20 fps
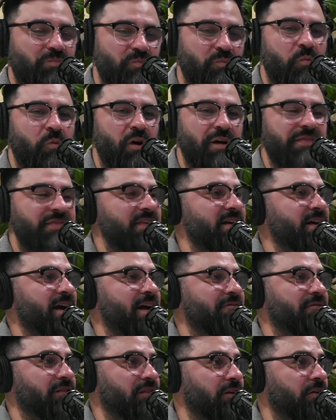One thing
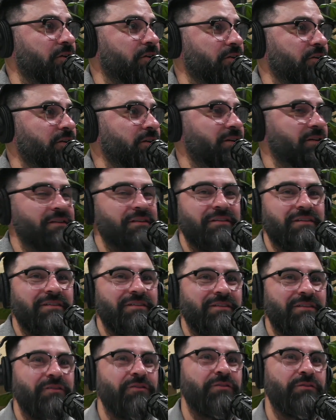I've learned
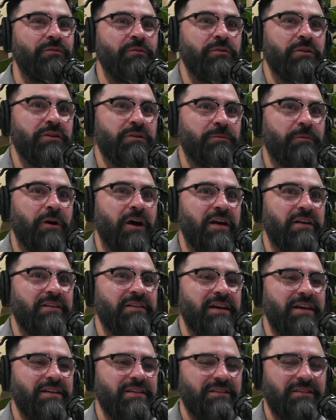through this
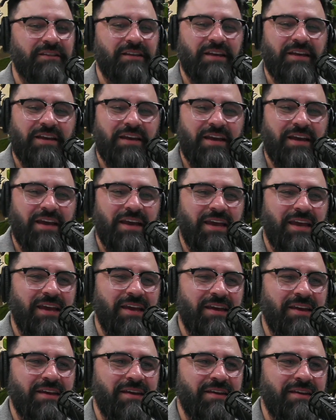process
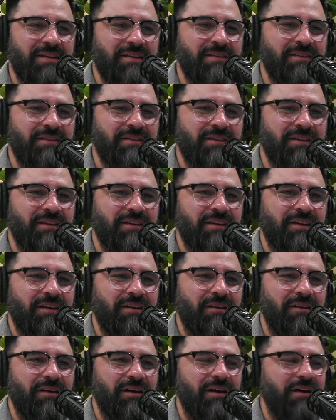is,
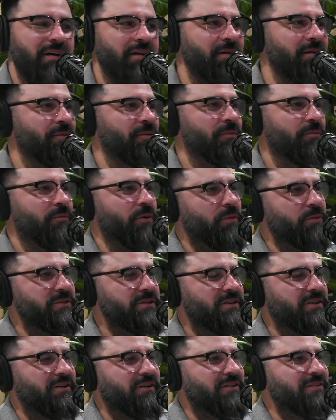what was
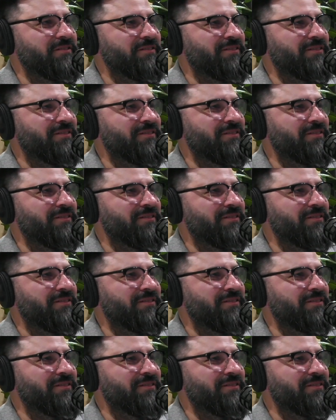it called,